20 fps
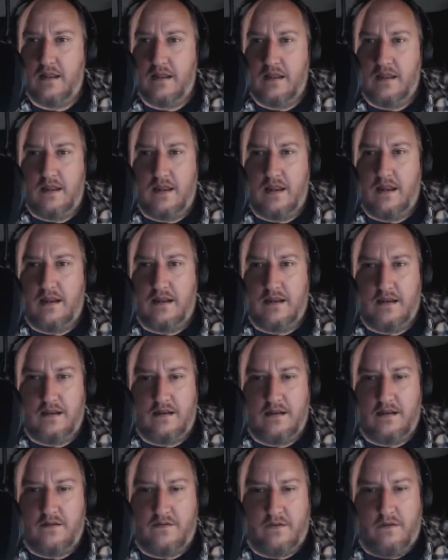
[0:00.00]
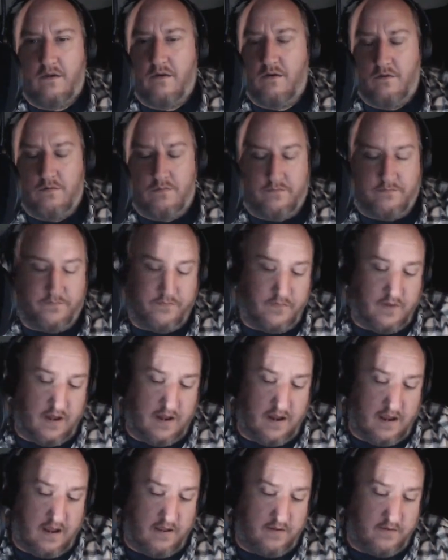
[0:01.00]
and so
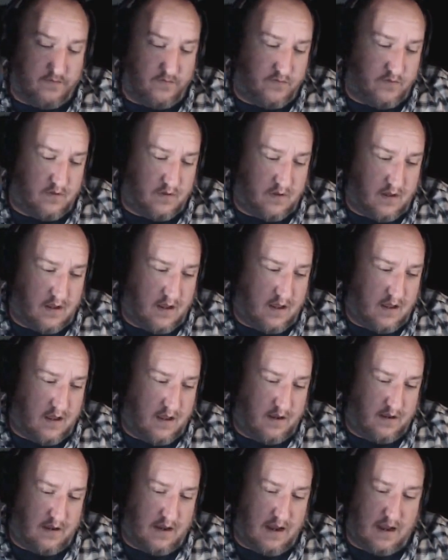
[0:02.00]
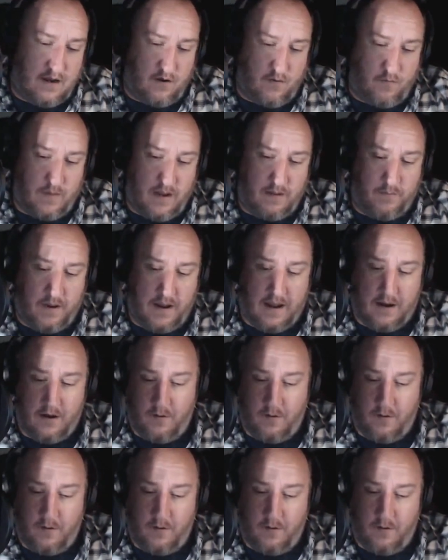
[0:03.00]
yeah, I don't mind paying.